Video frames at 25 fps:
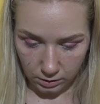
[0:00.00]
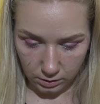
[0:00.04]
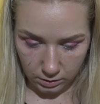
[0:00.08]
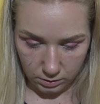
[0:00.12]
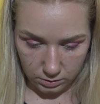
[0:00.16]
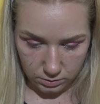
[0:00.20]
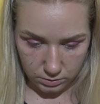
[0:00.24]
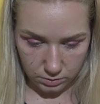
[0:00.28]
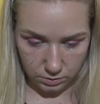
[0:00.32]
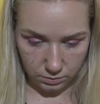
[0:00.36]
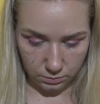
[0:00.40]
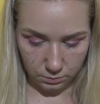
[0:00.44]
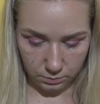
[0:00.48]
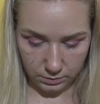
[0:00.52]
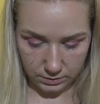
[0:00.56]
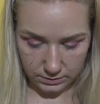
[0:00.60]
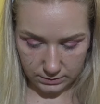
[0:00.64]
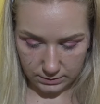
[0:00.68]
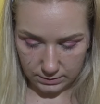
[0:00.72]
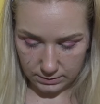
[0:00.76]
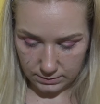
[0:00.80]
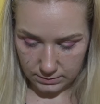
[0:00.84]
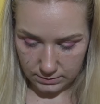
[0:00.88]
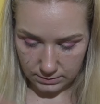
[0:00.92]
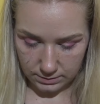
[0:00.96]
So as
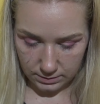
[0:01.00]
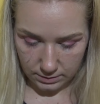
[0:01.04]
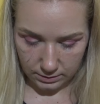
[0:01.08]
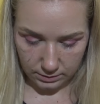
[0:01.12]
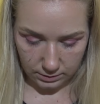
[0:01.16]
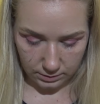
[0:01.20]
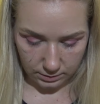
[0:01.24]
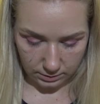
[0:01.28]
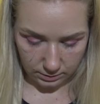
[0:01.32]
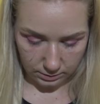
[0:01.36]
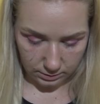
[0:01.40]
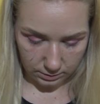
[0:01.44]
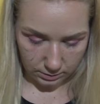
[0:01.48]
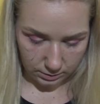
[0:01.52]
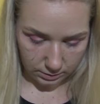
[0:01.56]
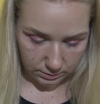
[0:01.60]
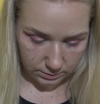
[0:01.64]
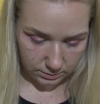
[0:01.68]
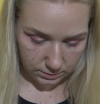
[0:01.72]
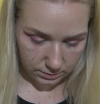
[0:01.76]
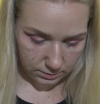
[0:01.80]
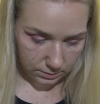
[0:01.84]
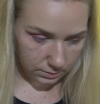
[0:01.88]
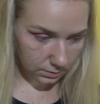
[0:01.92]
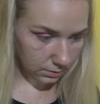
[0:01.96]
I said,
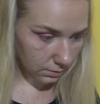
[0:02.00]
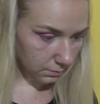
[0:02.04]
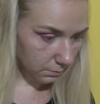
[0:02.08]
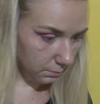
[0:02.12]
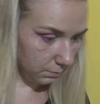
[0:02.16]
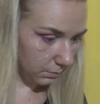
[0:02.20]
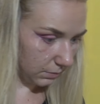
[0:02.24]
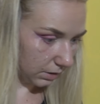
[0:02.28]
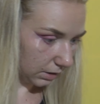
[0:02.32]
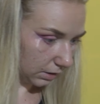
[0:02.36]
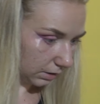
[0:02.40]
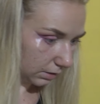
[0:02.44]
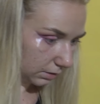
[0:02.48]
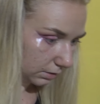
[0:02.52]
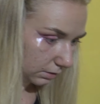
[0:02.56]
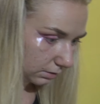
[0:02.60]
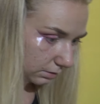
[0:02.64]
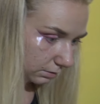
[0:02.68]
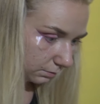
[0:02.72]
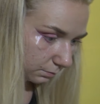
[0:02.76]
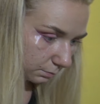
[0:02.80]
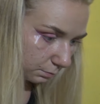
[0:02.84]
let's make that